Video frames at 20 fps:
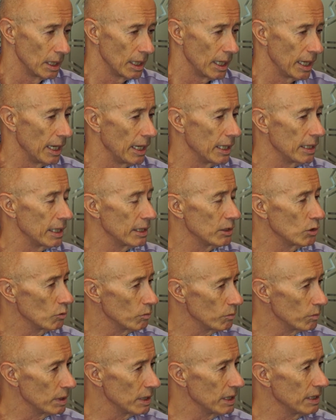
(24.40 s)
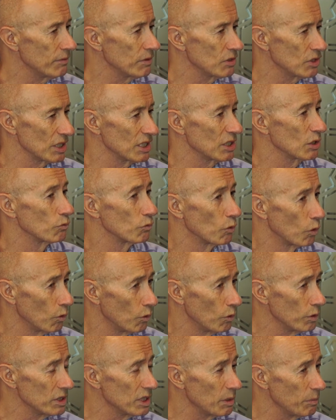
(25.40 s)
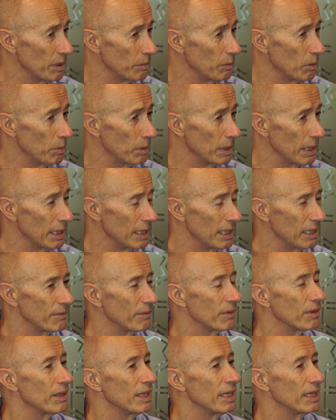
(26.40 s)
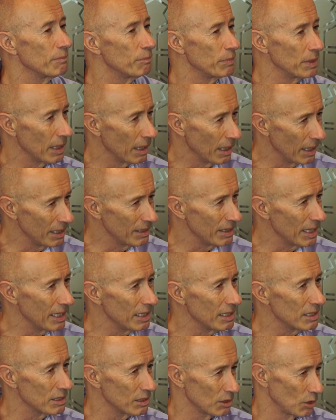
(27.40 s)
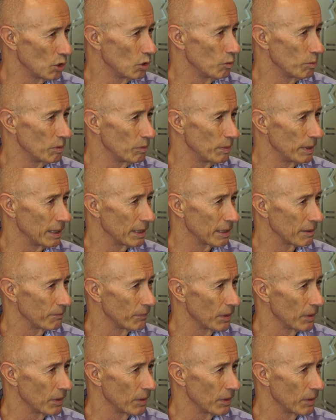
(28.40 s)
And I don't believe in just the roles that people play. Behind that is a human being.